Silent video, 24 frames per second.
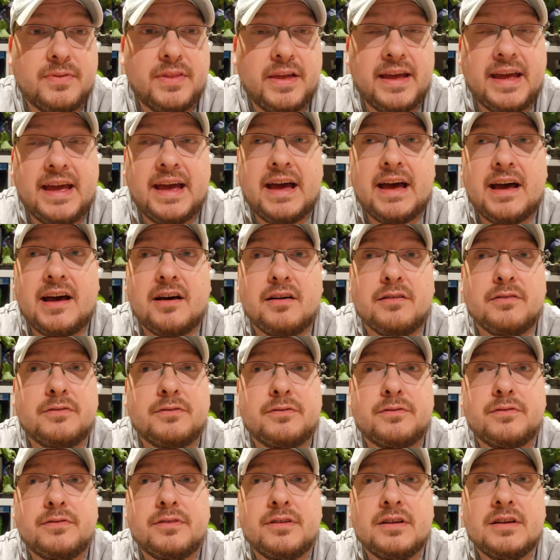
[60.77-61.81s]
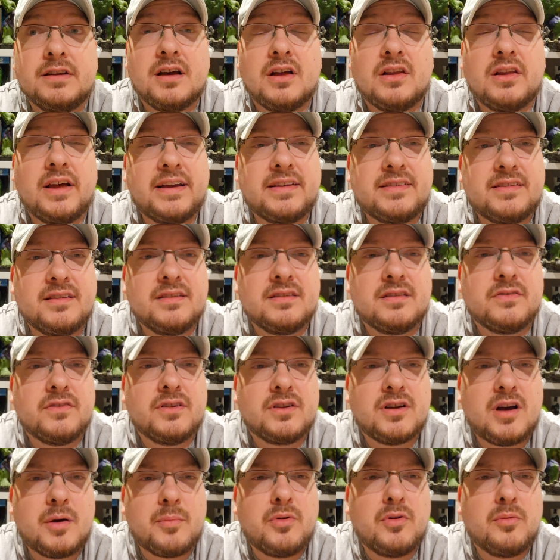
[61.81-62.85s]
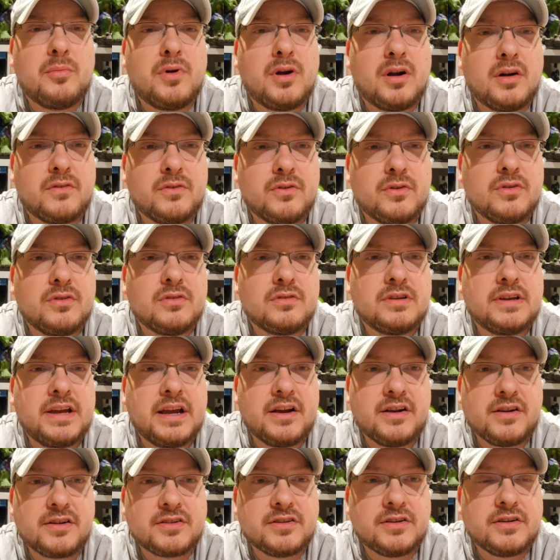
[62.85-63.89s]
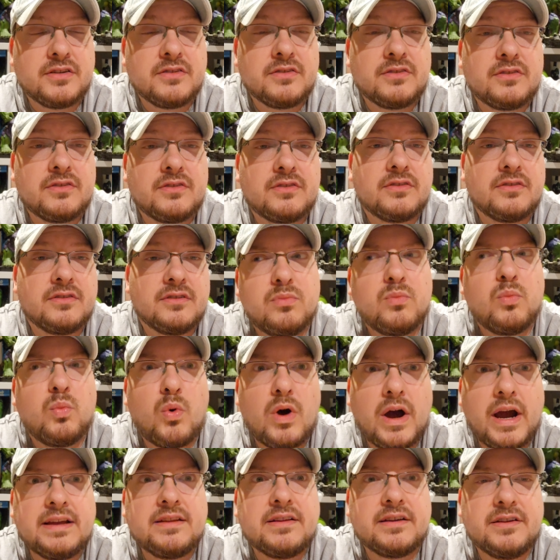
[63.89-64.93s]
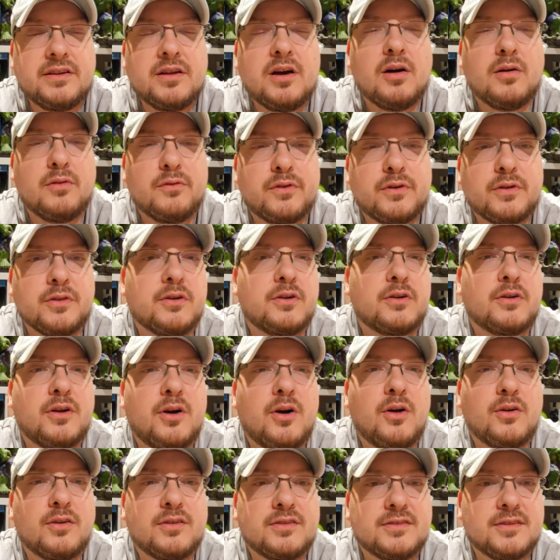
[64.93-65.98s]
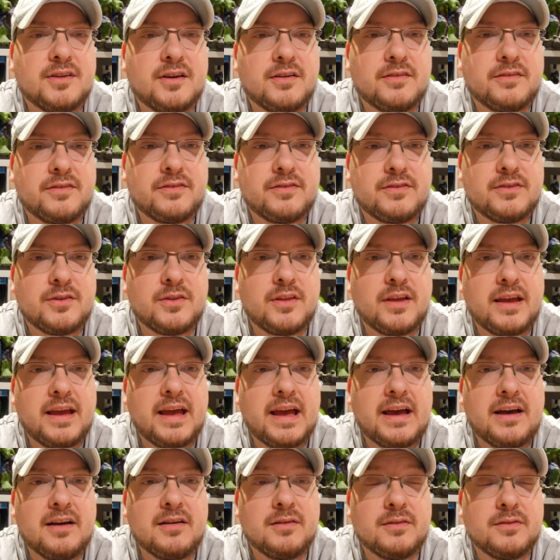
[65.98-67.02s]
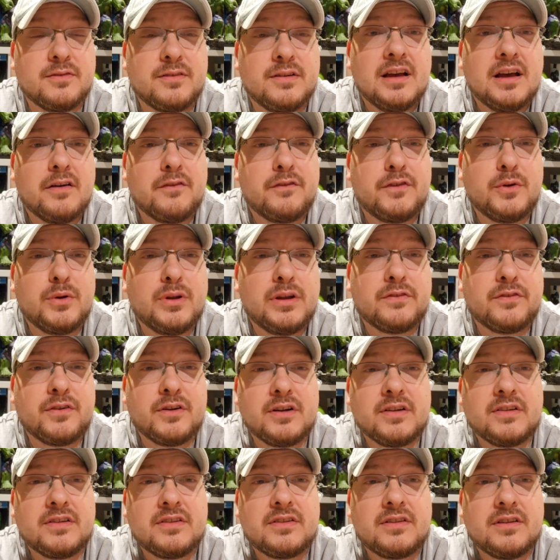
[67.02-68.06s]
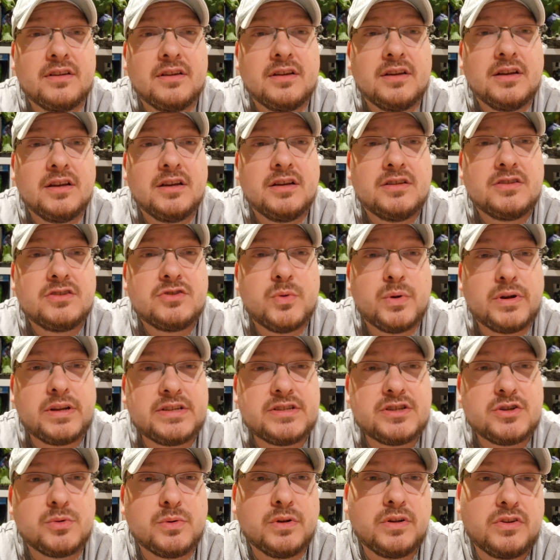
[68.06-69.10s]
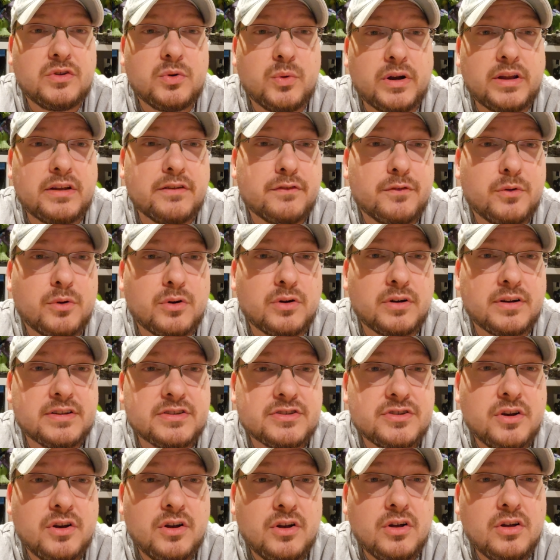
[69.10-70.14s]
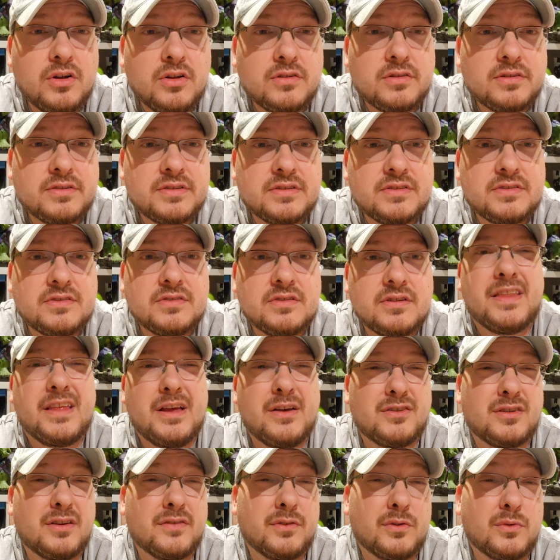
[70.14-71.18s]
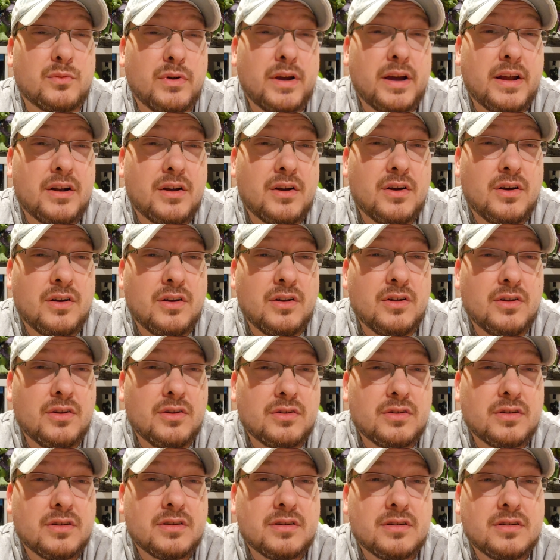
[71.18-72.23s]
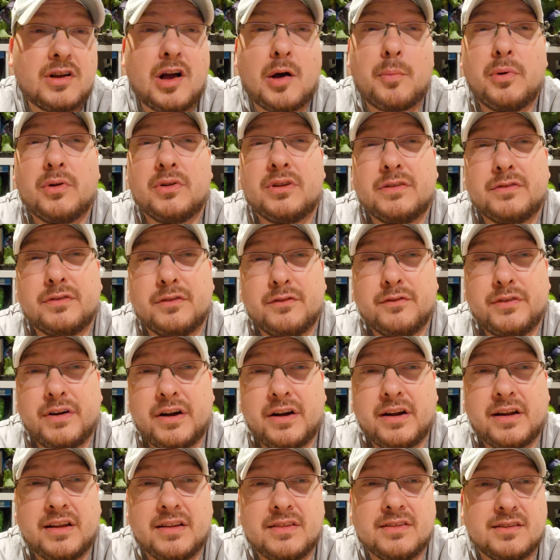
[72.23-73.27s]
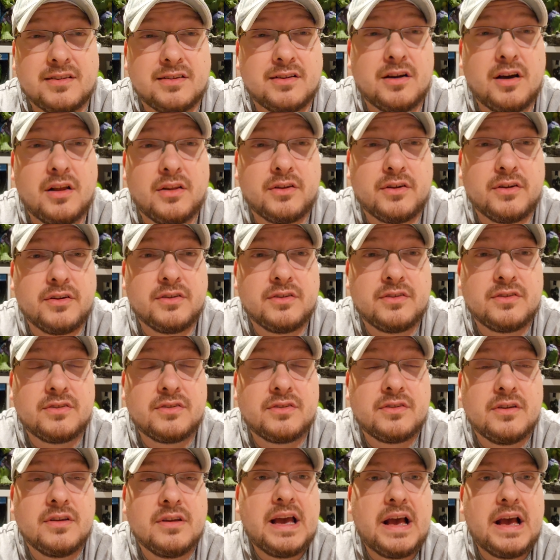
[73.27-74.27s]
They have a license of a couple Marvel characters, widely known for their Hulk stuff. So they have a few different 22 and 24 inch Hulks. They also have a Red Hulk, a couple different variants and colors.